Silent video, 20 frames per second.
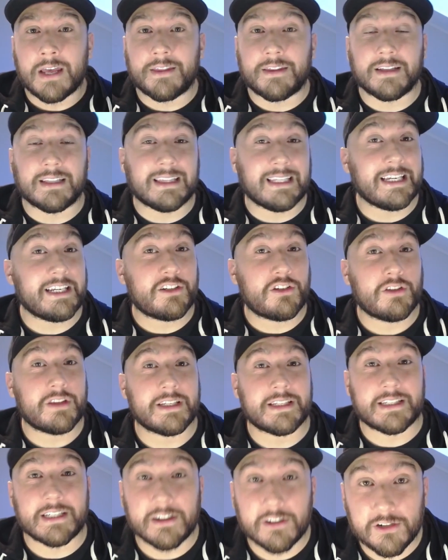The link to
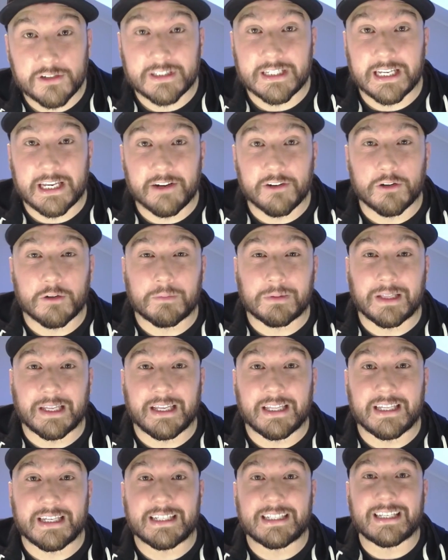the Zero to Hero
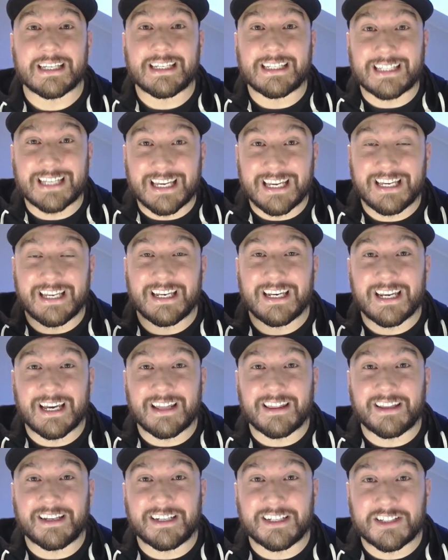playlist is in
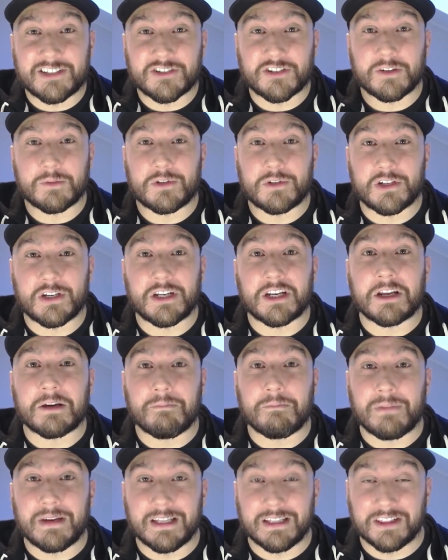the description
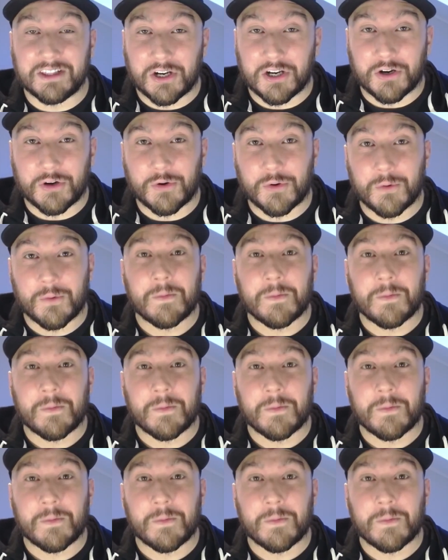below.